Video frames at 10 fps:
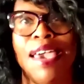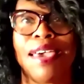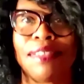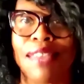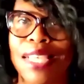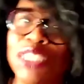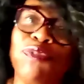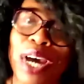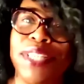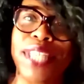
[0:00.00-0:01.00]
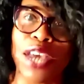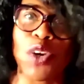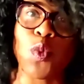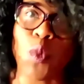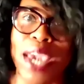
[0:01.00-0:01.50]
and let's find out a
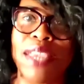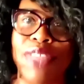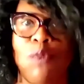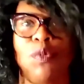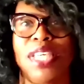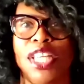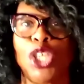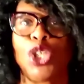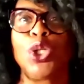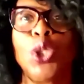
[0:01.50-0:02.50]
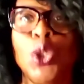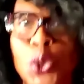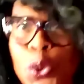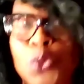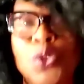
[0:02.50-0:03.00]
way that we can
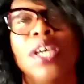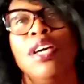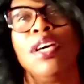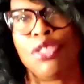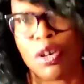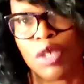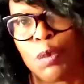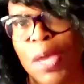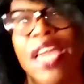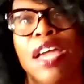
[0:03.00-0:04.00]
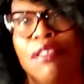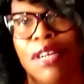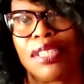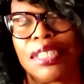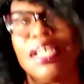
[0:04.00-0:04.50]
include those
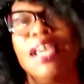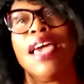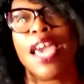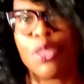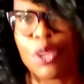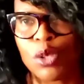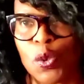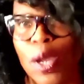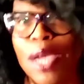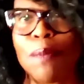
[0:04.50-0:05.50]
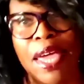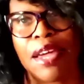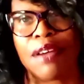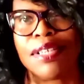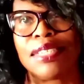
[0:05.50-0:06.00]
parents and those
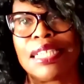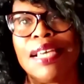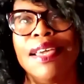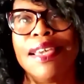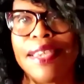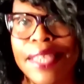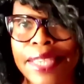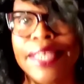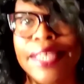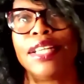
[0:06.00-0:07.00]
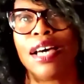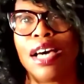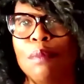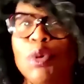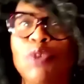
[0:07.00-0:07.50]
grandparents in
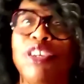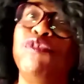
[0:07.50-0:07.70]
uh, moving